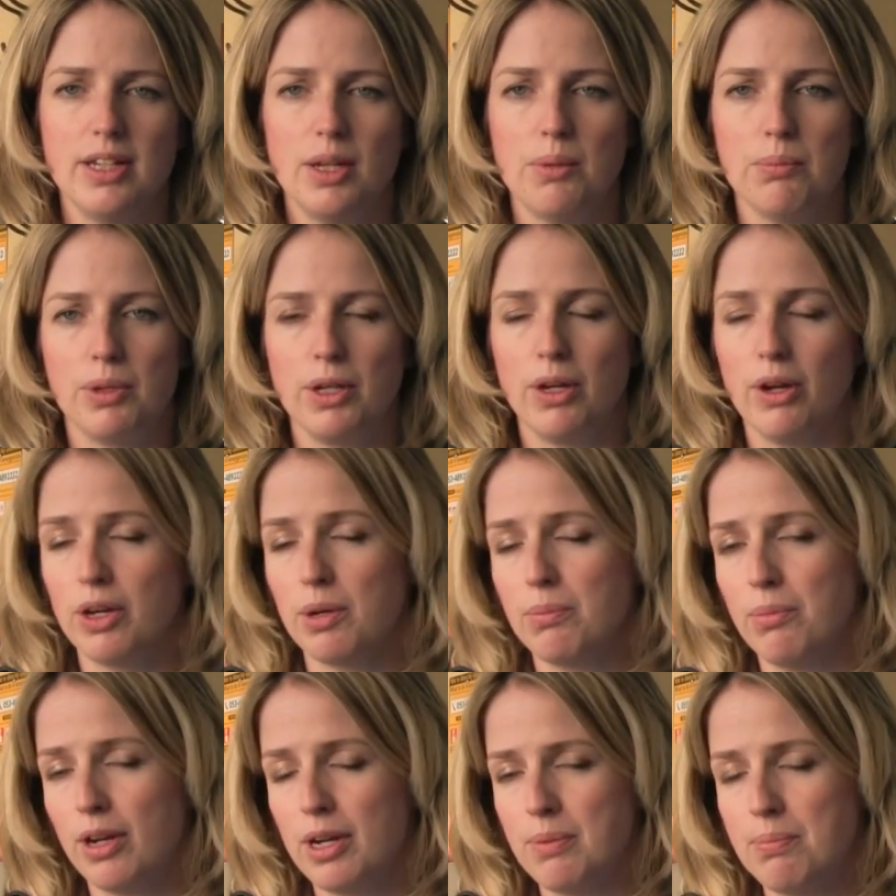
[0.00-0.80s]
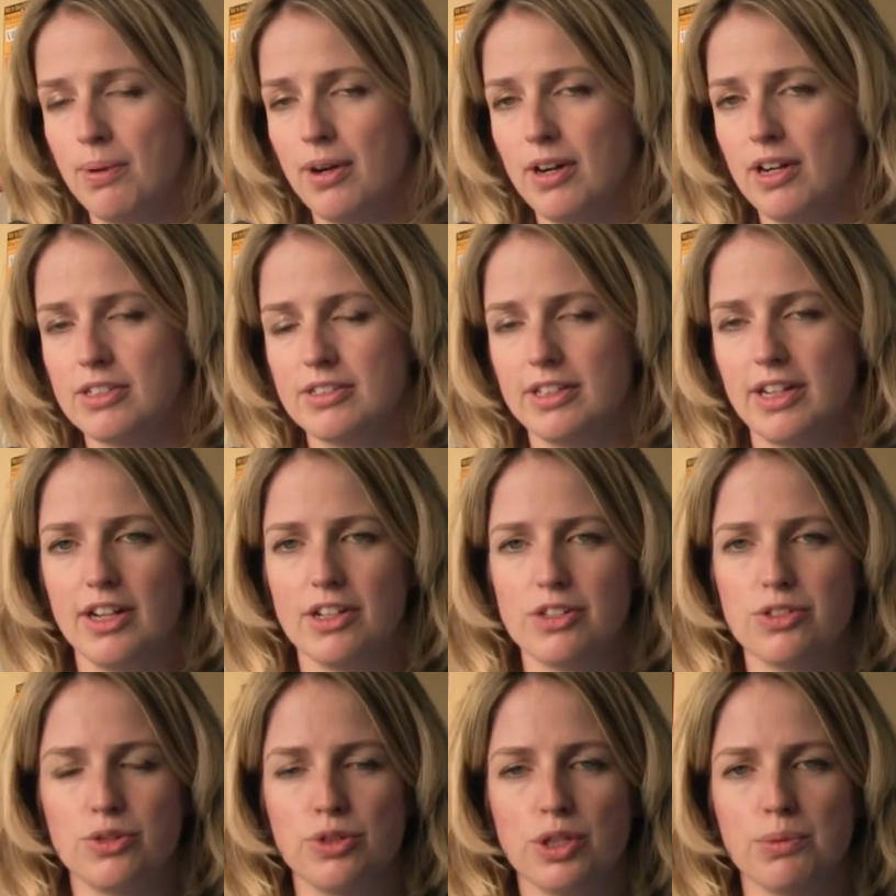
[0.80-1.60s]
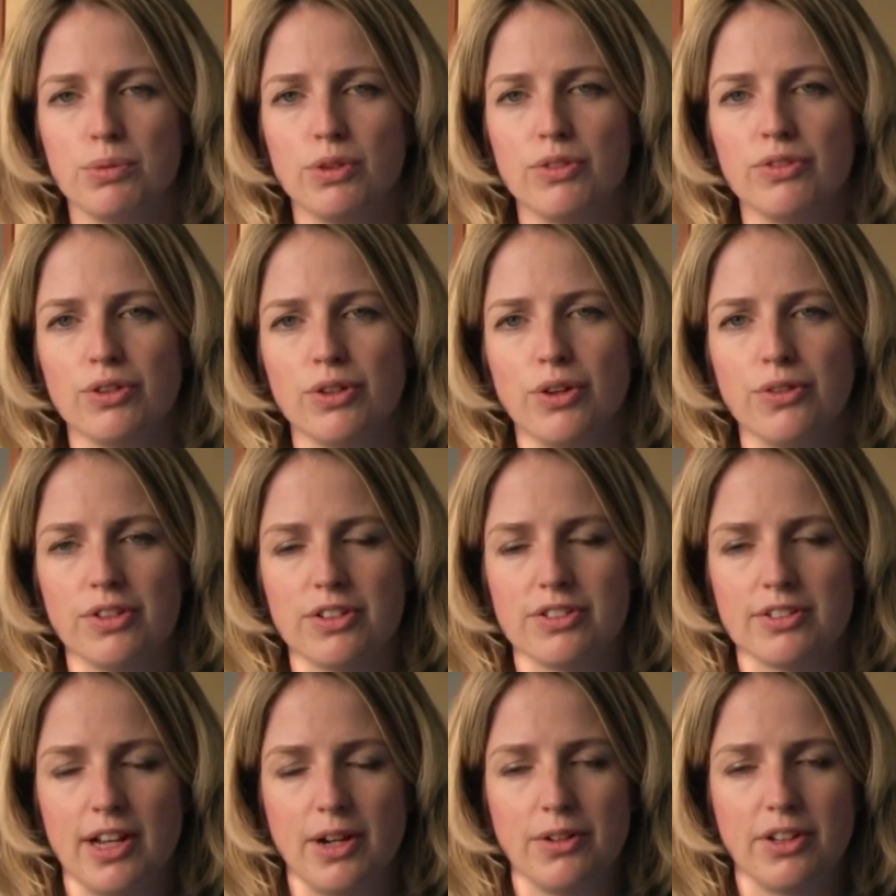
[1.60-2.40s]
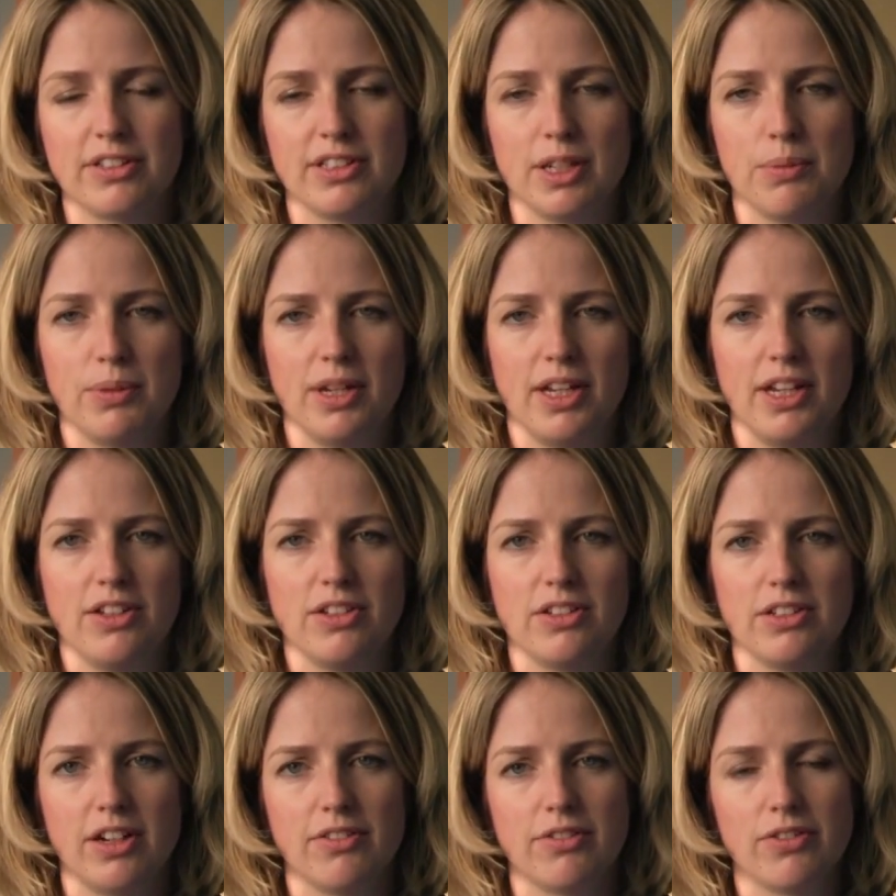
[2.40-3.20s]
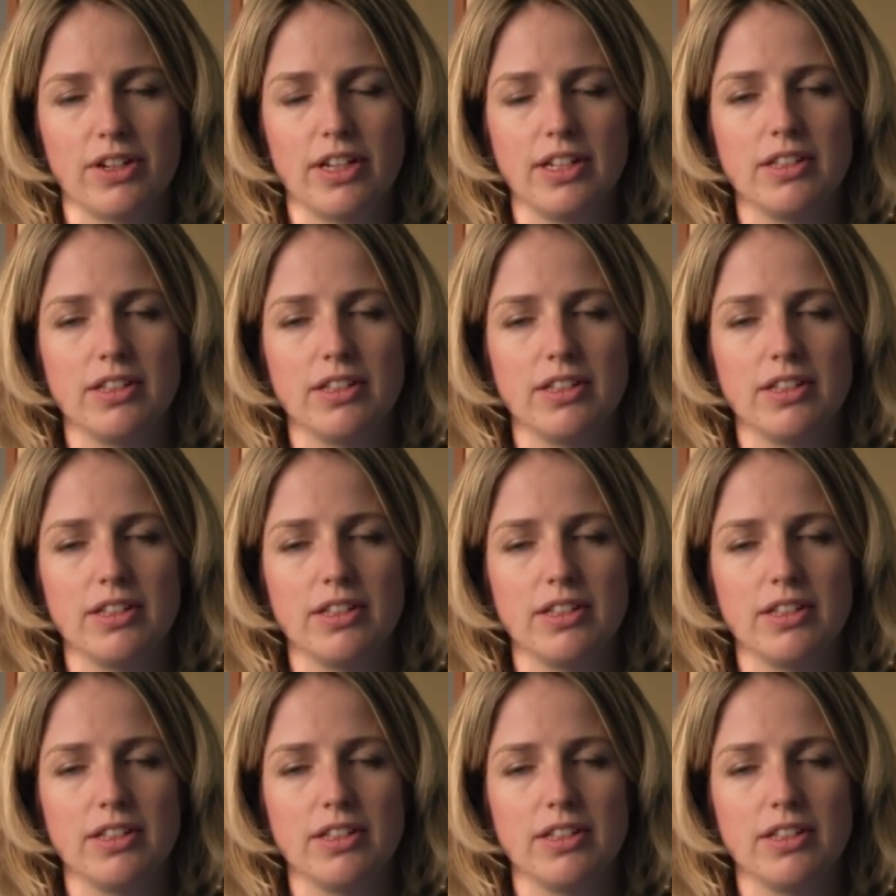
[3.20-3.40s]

but other body parts that are suitable for ultrasound examination are, for